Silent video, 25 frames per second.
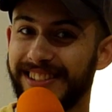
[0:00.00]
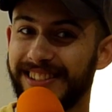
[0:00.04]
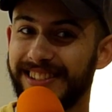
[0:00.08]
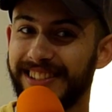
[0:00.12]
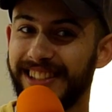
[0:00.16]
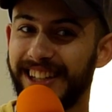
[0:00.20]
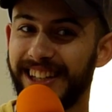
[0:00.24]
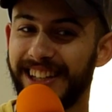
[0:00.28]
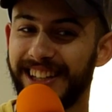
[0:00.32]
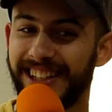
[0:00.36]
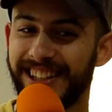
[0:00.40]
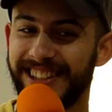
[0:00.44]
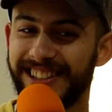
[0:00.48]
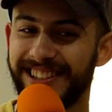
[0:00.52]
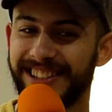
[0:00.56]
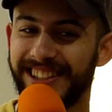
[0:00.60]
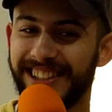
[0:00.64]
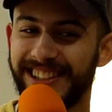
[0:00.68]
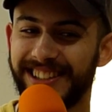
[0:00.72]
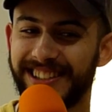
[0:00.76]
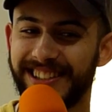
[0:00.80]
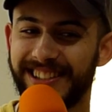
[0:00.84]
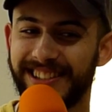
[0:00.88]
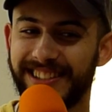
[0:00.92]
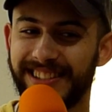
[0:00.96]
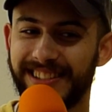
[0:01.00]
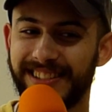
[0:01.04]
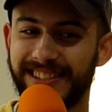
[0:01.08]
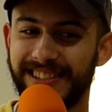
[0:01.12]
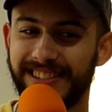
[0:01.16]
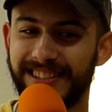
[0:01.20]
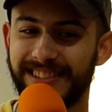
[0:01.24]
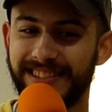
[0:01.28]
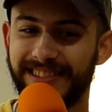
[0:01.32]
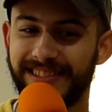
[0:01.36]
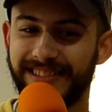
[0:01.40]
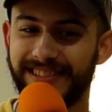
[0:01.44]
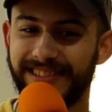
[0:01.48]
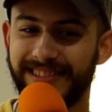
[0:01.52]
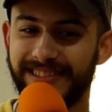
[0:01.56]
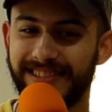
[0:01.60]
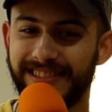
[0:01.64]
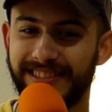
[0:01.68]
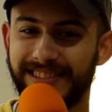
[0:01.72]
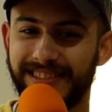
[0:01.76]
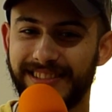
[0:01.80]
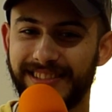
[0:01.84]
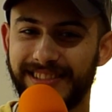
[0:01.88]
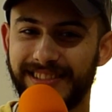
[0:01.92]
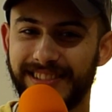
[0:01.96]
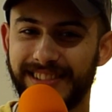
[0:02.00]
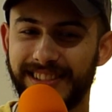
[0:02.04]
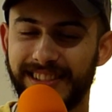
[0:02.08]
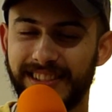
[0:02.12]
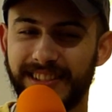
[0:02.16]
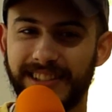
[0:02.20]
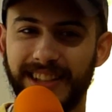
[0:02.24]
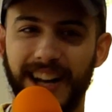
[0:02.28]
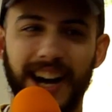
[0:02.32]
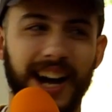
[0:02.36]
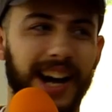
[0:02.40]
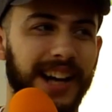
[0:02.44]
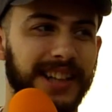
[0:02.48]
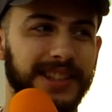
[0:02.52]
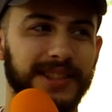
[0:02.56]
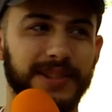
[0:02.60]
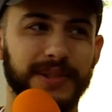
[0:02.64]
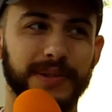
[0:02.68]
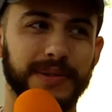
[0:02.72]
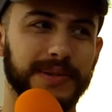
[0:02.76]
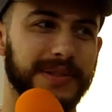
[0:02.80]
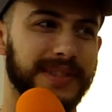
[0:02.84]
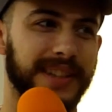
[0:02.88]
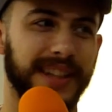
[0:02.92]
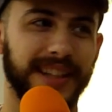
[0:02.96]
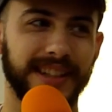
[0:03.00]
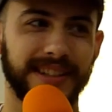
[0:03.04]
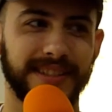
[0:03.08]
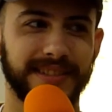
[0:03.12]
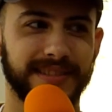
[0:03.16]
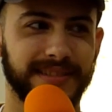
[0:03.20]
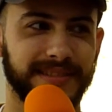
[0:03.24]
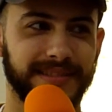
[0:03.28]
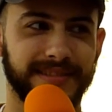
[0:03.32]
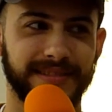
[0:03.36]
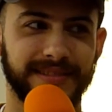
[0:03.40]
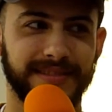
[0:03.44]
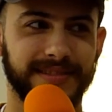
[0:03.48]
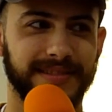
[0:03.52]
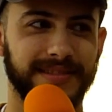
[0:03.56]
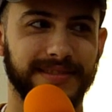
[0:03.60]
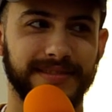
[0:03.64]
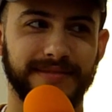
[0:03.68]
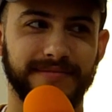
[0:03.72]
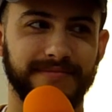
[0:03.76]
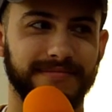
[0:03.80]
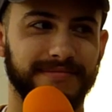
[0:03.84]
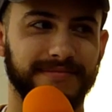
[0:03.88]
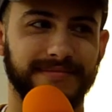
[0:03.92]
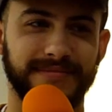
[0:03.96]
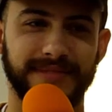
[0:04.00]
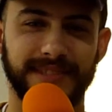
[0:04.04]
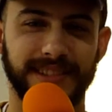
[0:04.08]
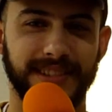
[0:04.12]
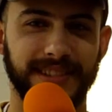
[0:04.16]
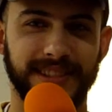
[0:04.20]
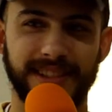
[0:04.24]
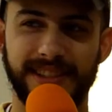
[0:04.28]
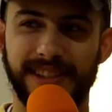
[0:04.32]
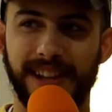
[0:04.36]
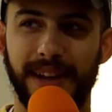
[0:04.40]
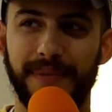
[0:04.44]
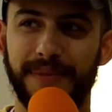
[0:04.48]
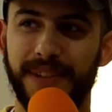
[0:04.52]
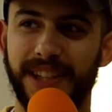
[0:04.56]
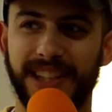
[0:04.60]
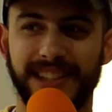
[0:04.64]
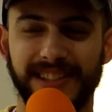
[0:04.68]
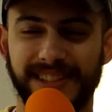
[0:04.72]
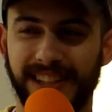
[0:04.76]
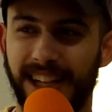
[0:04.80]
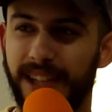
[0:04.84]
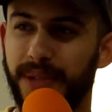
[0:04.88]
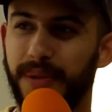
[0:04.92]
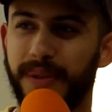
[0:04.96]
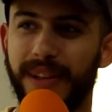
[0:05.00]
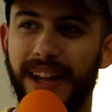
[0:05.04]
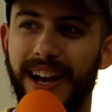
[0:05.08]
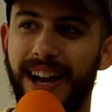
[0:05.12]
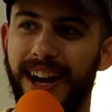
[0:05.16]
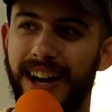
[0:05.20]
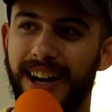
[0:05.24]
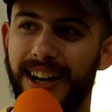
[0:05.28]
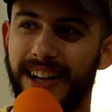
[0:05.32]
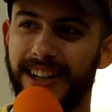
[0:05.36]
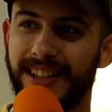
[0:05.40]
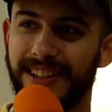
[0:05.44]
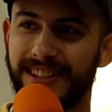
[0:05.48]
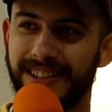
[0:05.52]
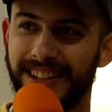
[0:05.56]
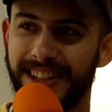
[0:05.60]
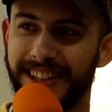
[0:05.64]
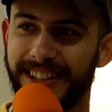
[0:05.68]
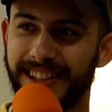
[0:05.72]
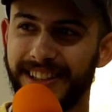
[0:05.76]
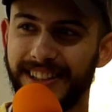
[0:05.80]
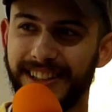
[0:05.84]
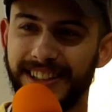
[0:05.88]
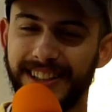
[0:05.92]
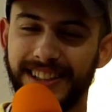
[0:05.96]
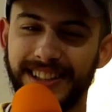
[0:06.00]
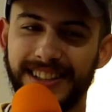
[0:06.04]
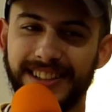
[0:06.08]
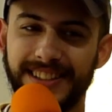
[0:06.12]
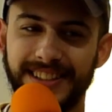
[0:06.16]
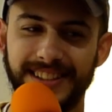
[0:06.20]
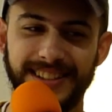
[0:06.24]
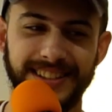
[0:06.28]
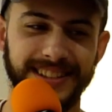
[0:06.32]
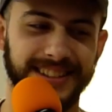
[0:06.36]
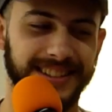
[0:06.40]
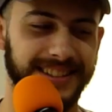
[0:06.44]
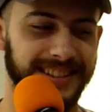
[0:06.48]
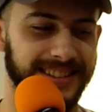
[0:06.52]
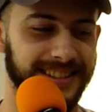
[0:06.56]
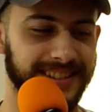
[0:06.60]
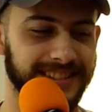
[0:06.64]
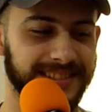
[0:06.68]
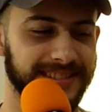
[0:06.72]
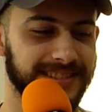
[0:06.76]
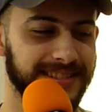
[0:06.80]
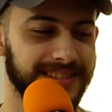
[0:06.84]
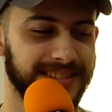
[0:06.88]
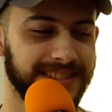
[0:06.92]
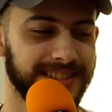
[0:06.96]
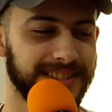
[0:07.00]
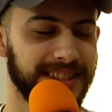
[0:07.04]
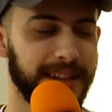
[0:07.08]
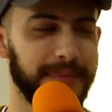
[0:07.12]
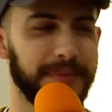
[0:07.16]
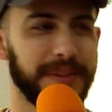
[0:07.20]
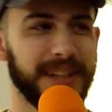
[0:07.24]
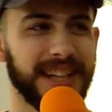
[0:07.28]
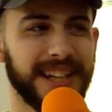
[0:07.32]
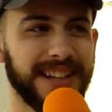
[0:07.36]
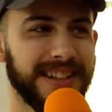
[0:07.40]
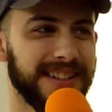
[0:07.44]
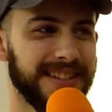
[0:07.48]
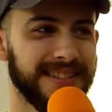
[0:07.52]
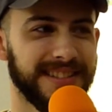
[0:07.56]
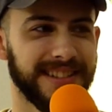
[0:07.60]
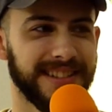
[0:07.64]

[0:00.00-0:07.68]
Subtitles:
Yeah, and then the high school is like something that starts with R, like something